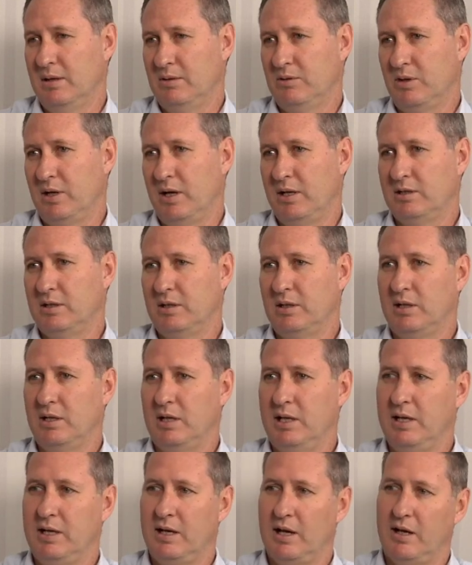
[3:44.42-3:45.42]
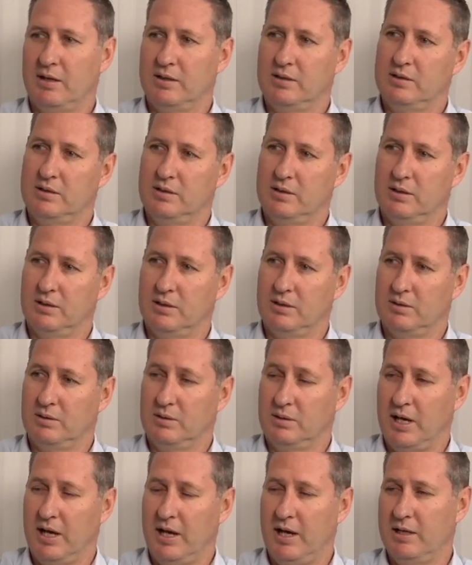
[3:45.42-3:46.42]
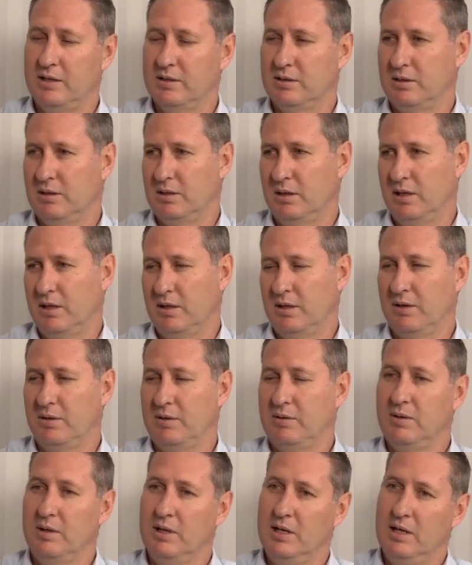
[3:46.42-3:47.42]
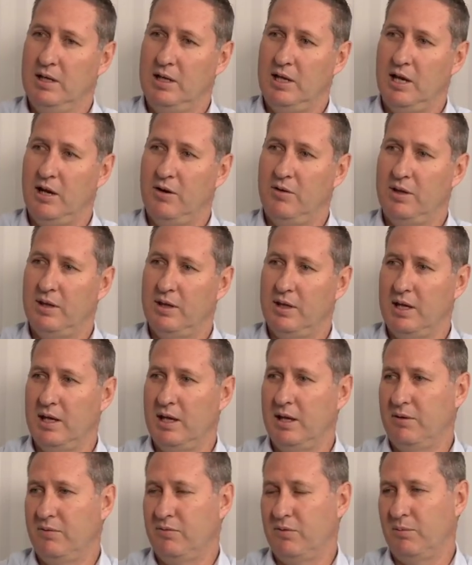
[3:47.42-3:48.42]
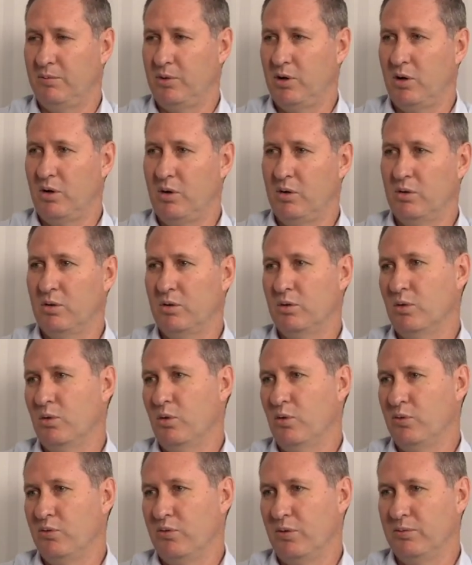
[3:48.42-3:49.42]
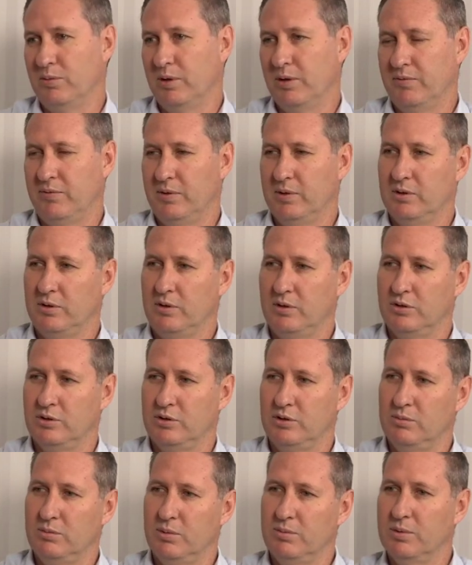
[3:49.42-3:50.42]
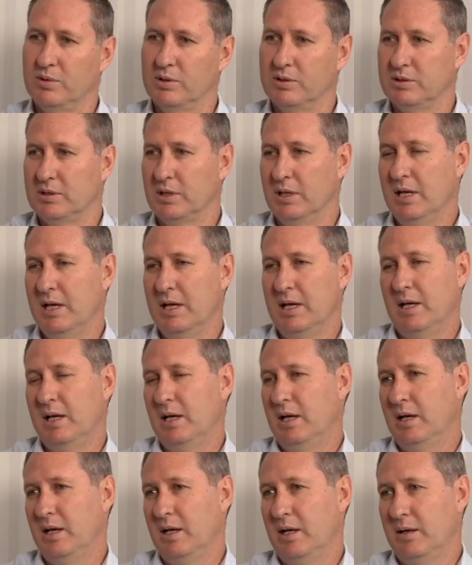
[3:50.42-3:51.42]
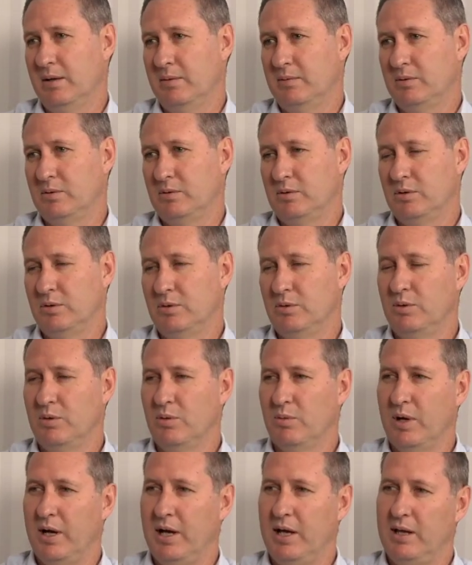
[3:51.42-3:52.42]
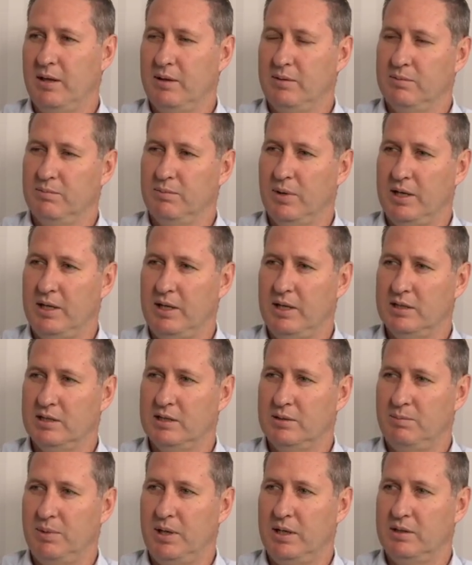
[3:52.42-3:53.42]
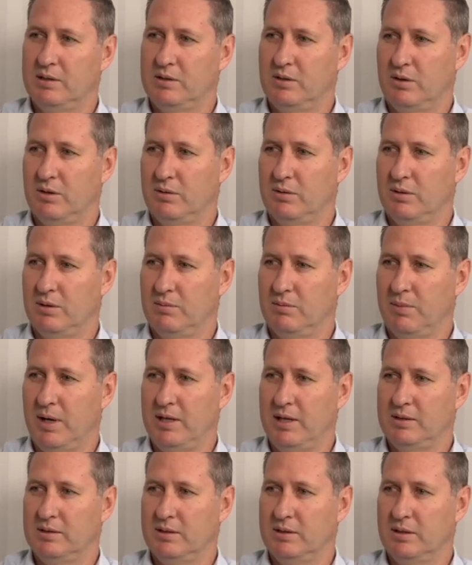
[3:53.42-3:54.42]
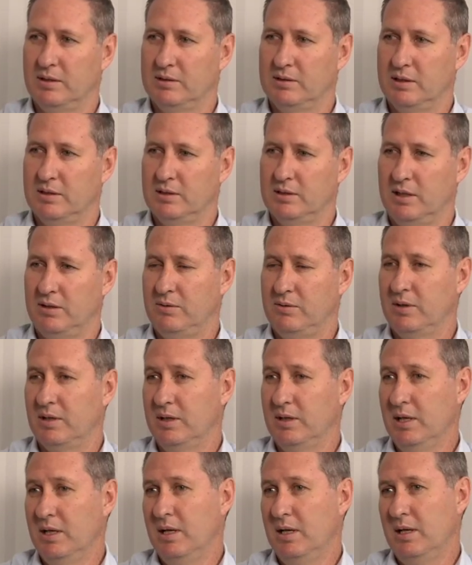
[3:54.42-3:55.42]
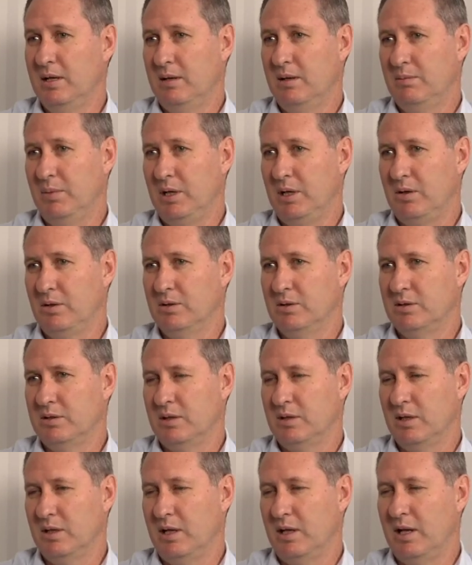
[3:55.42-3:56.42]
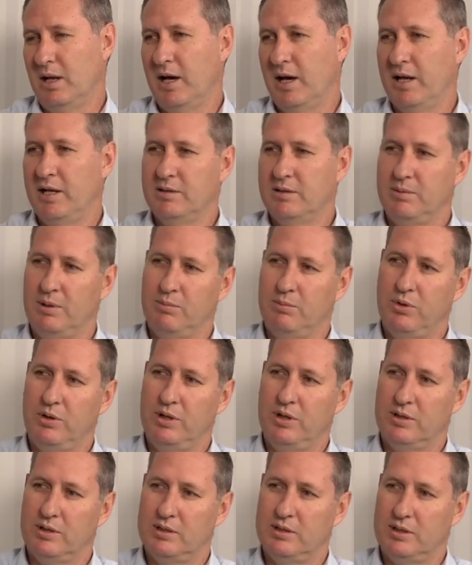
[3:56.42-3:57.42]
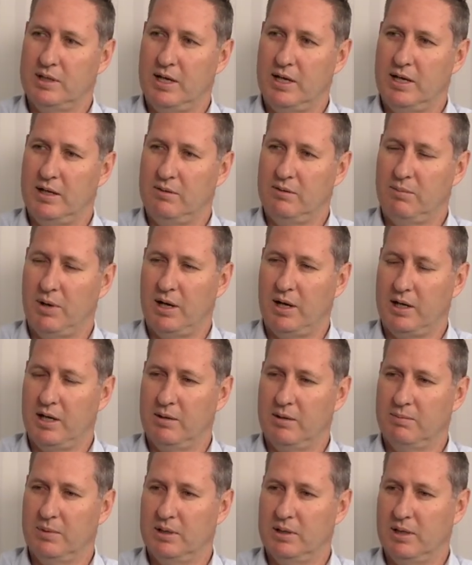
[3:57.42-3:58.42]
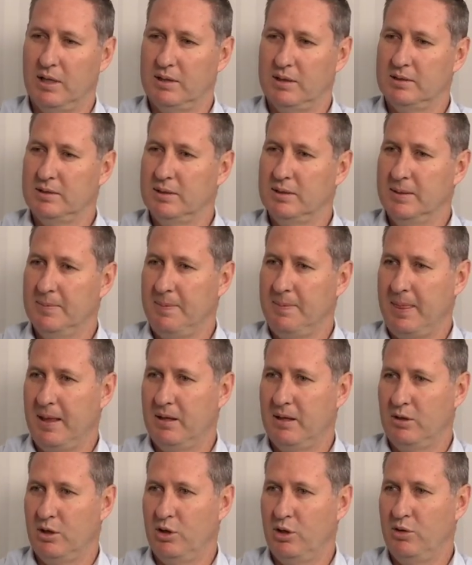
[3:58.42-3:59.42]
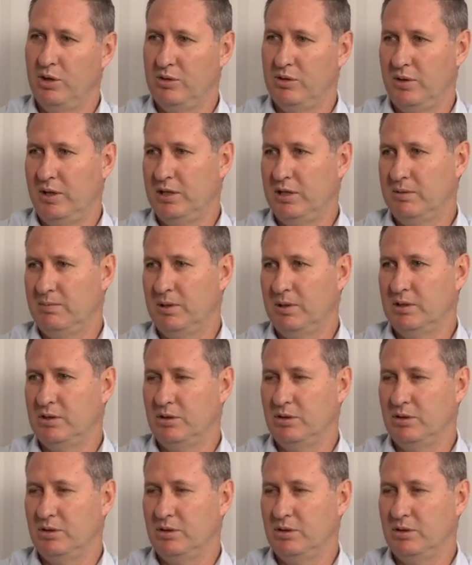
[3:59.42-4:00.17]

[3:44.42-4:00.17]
trying to eke out uh, gains uh, here and there from coal or from different consumables uh, to the way money is spent on maintenance, etc. Because uh, a line has been put in the sand by government that no retrenchment